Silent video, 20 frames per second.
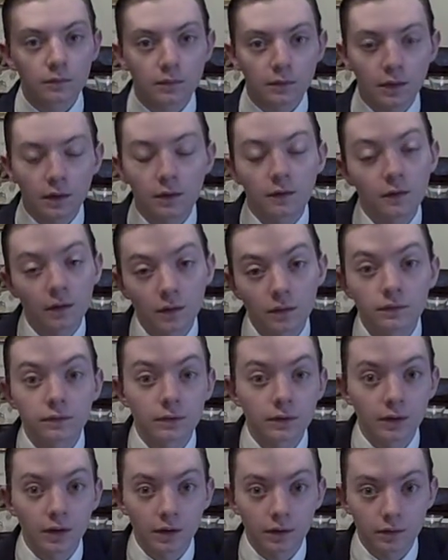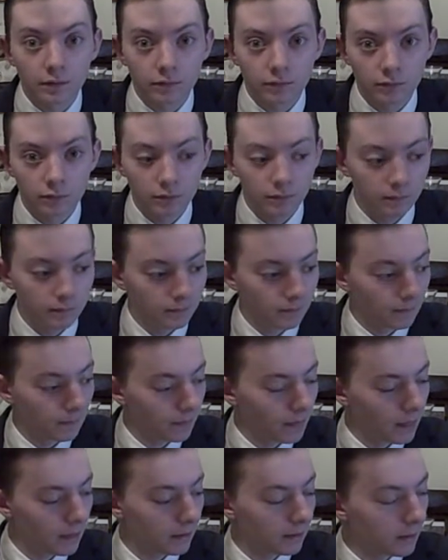To get the elephant out of the room,
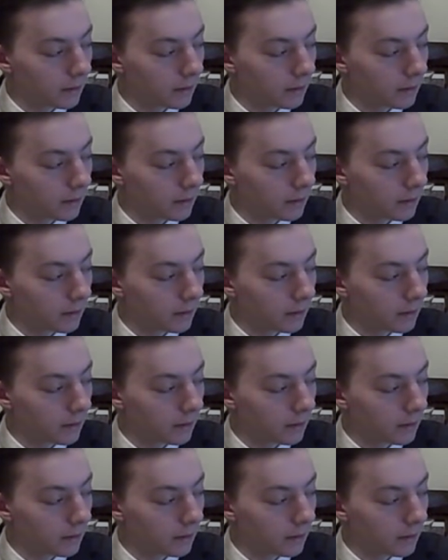I